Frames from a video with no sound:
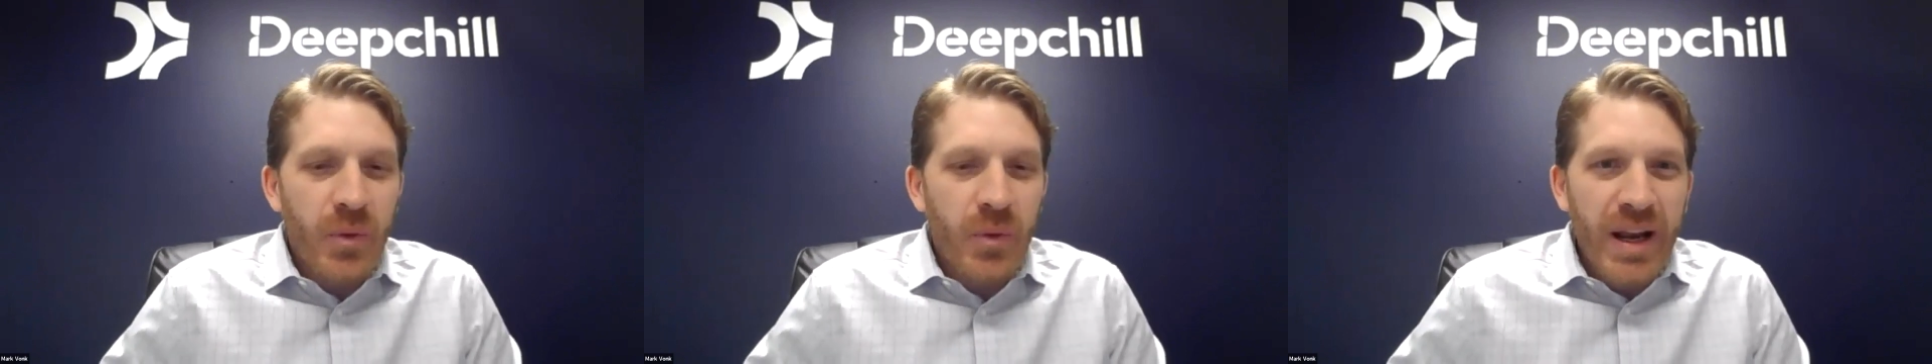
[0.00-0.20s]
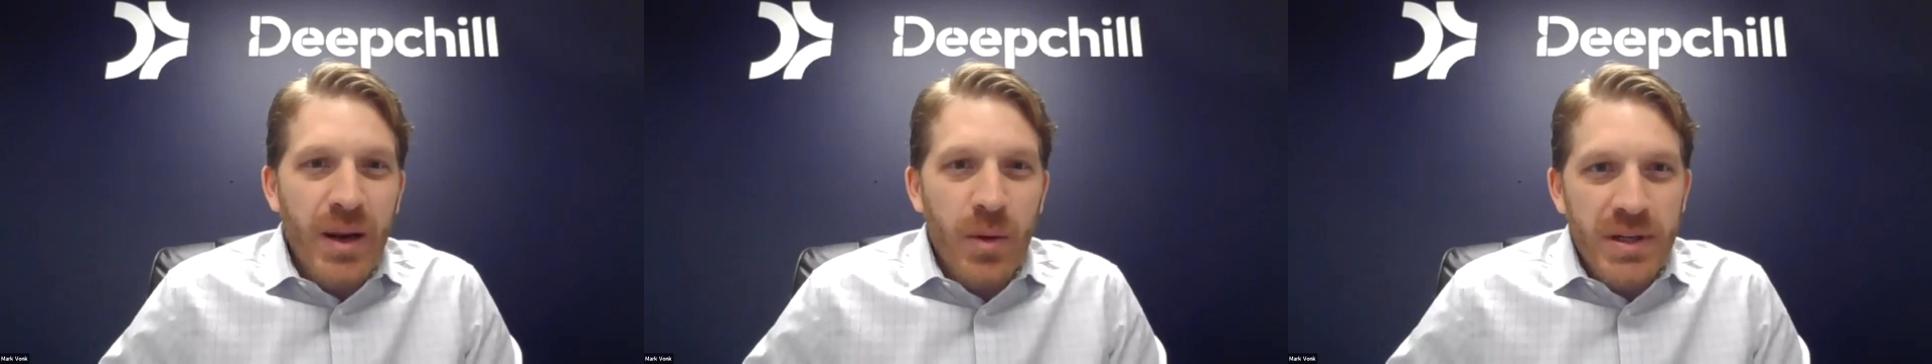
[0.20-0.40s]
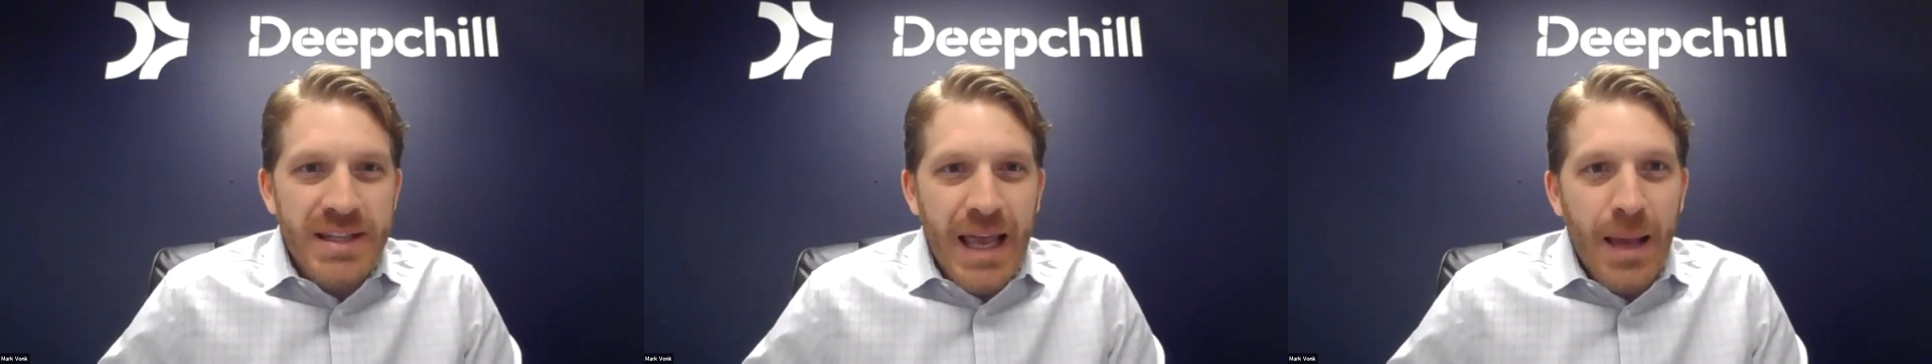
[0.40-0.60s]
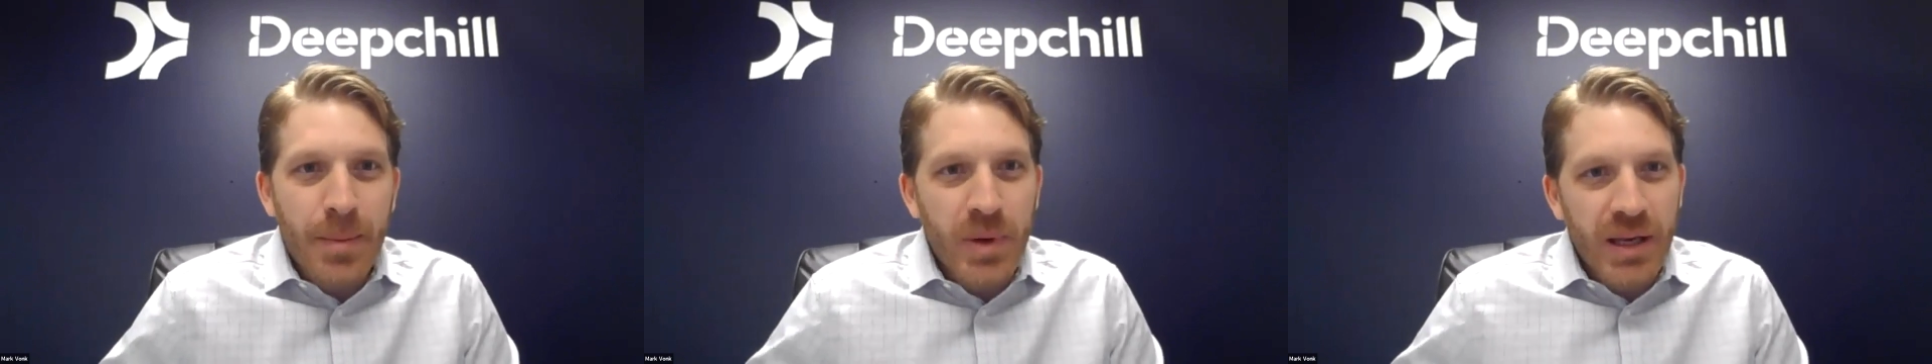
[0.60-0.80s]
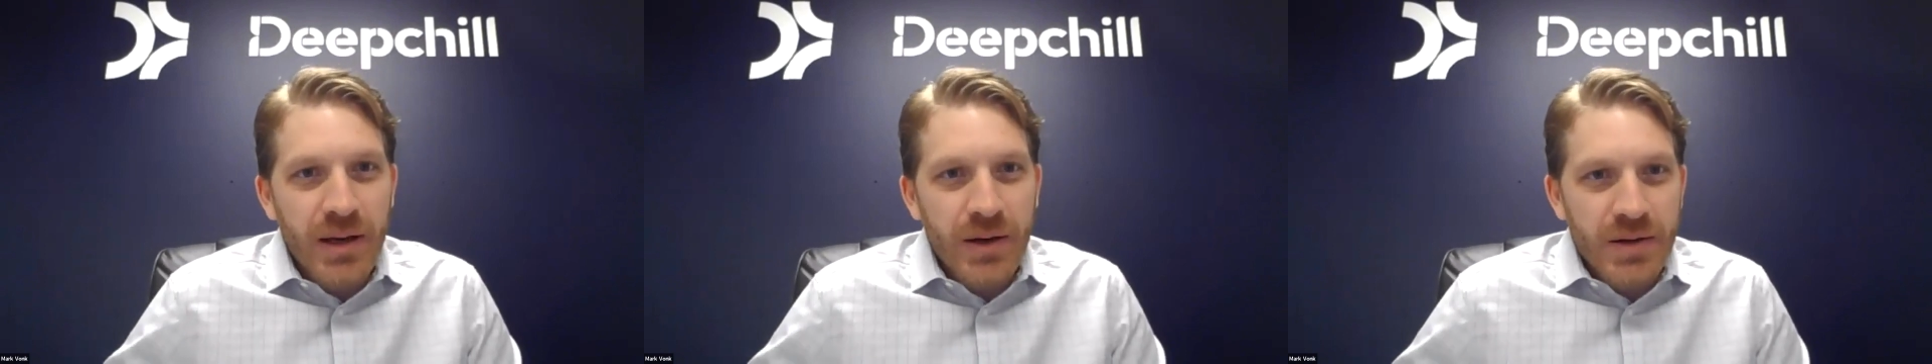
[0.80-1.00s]
Really what's
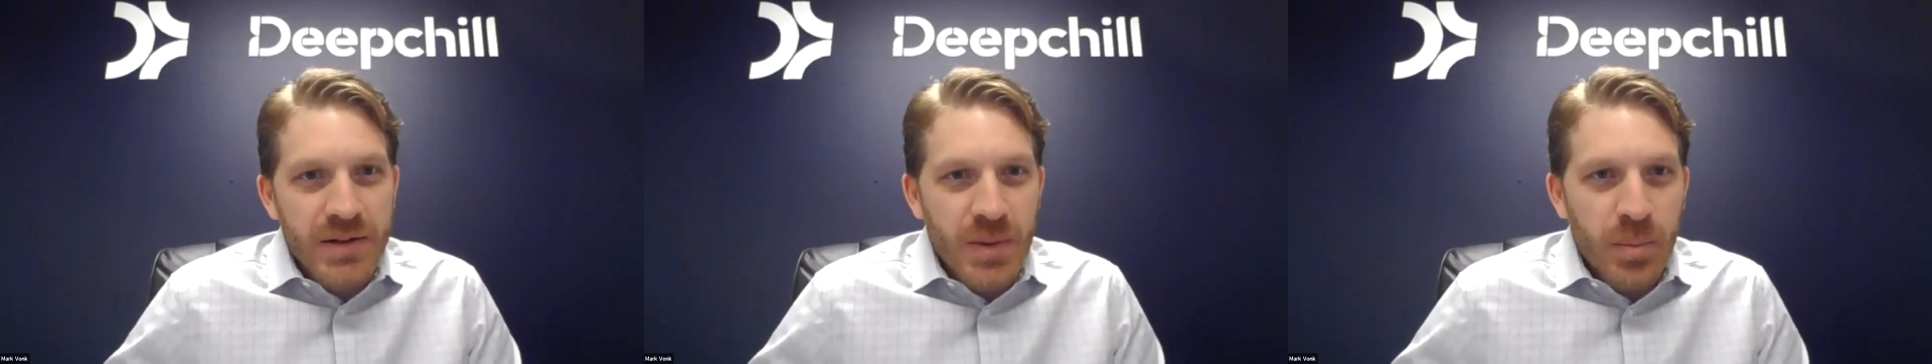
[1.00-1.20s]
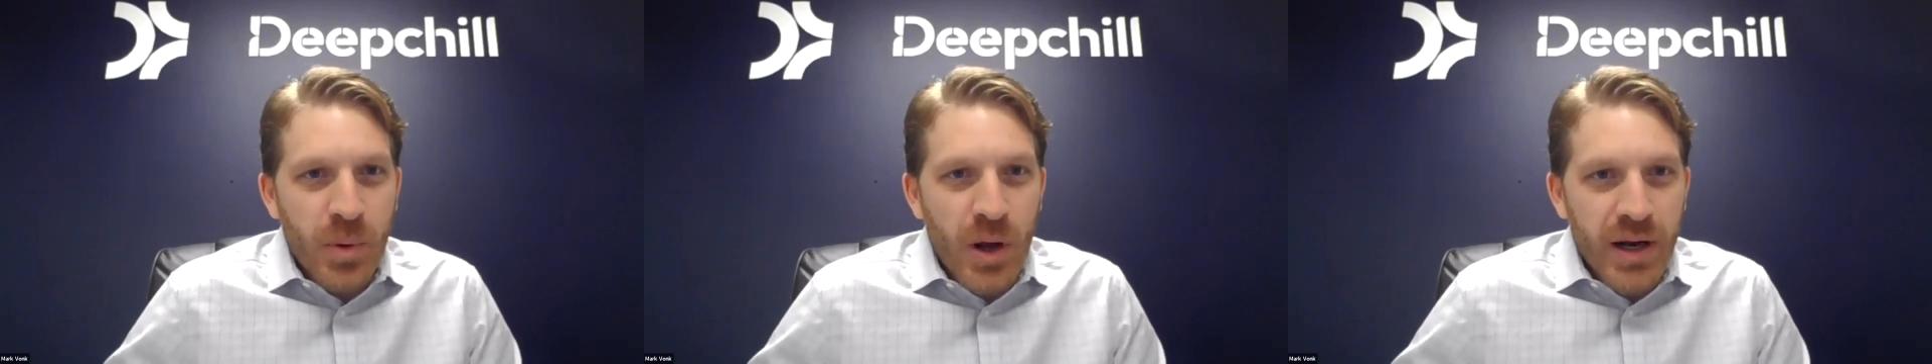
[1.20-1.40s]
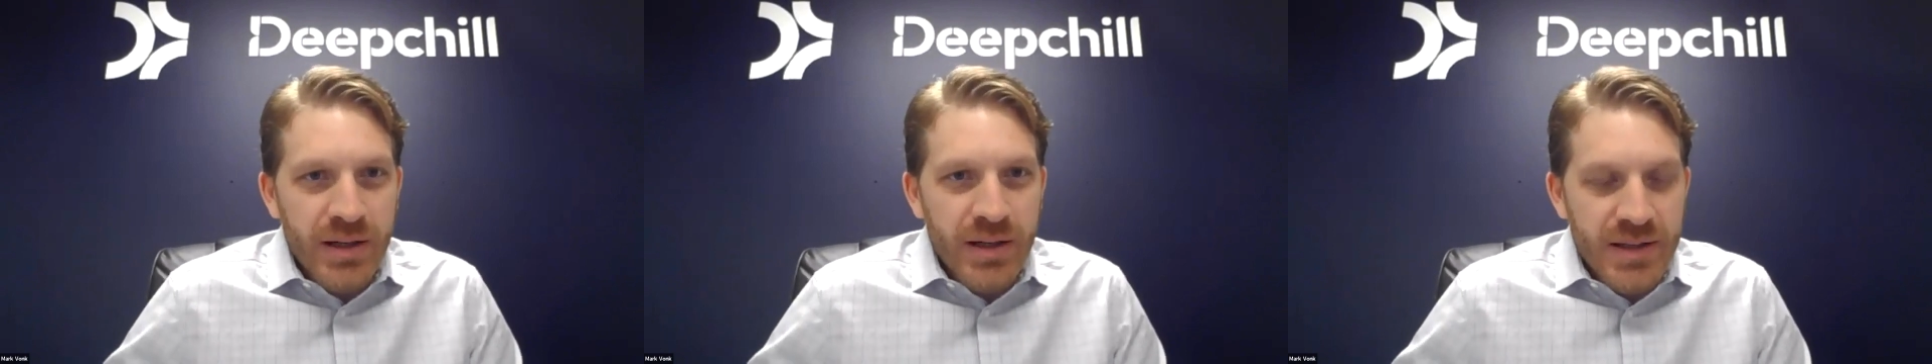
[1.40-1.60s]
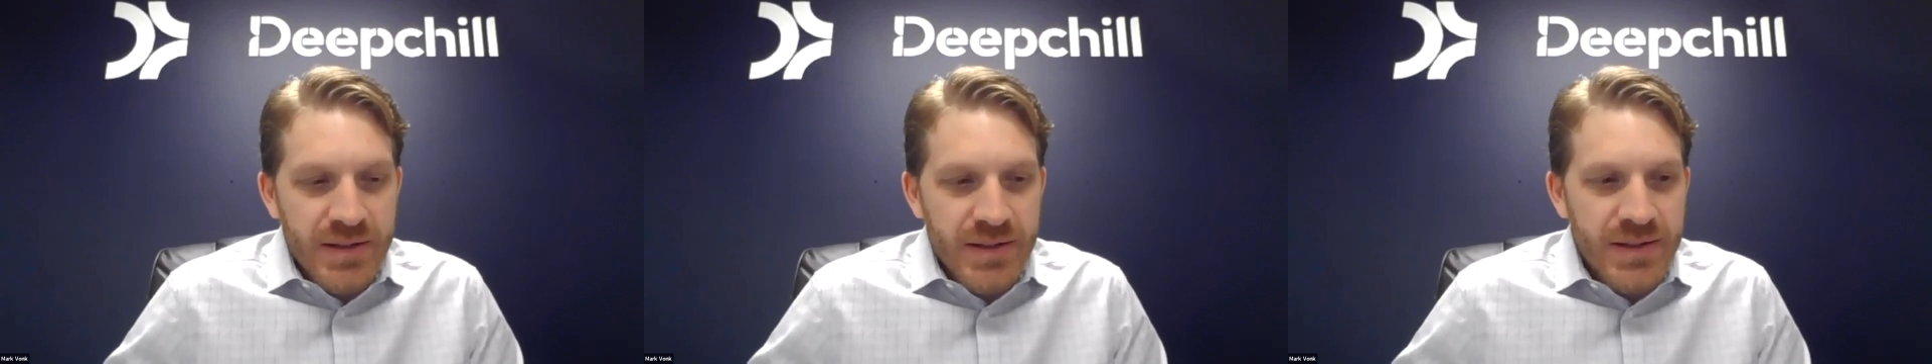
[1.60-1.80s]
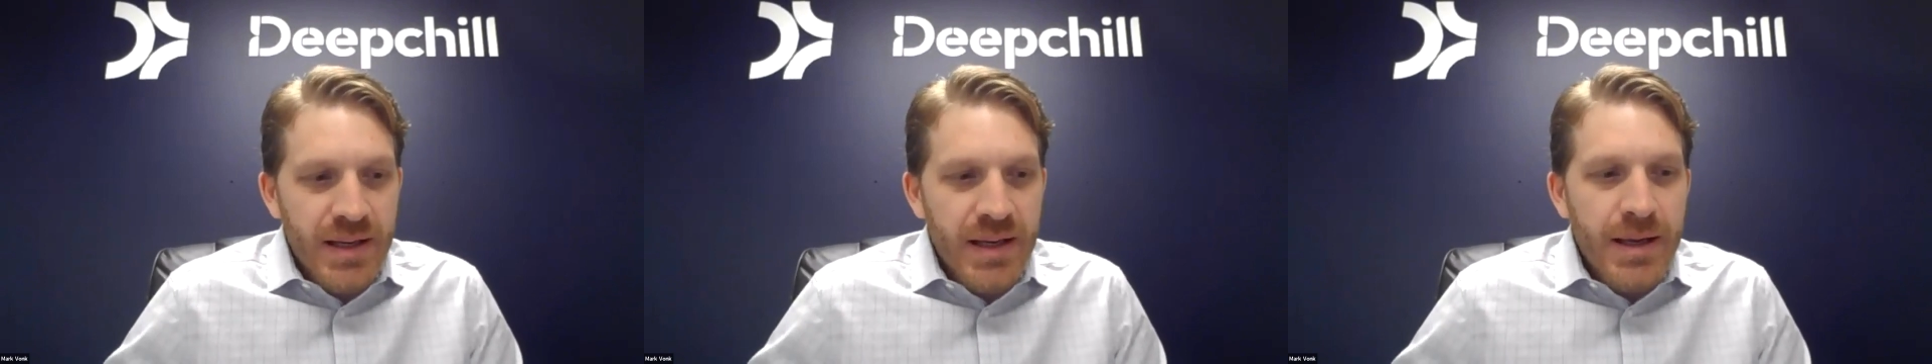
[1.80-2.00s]
happening here is the product
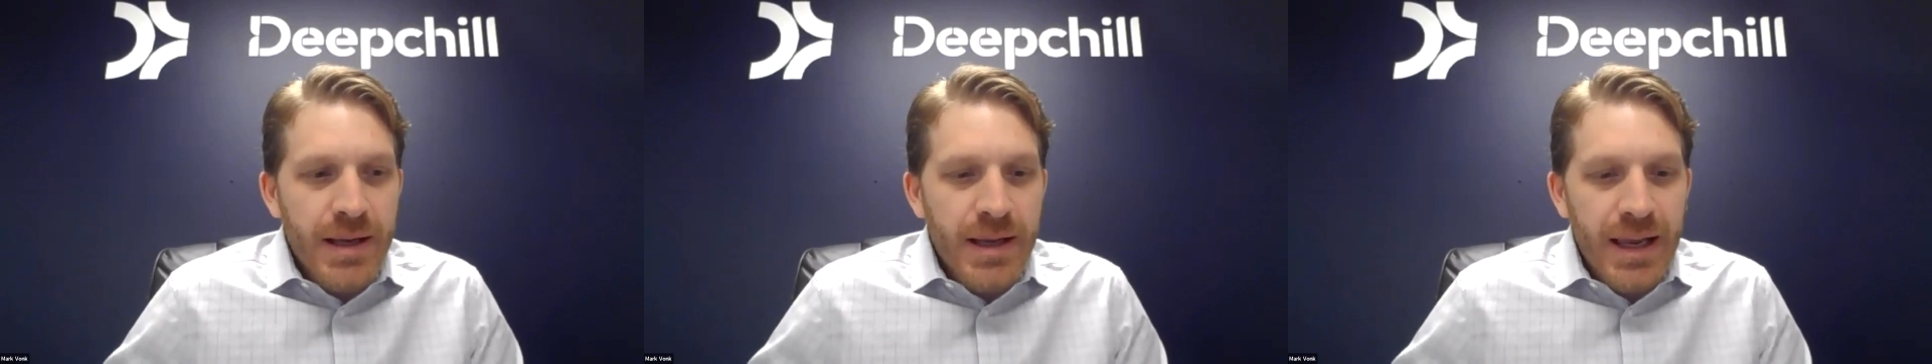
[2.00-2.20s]
is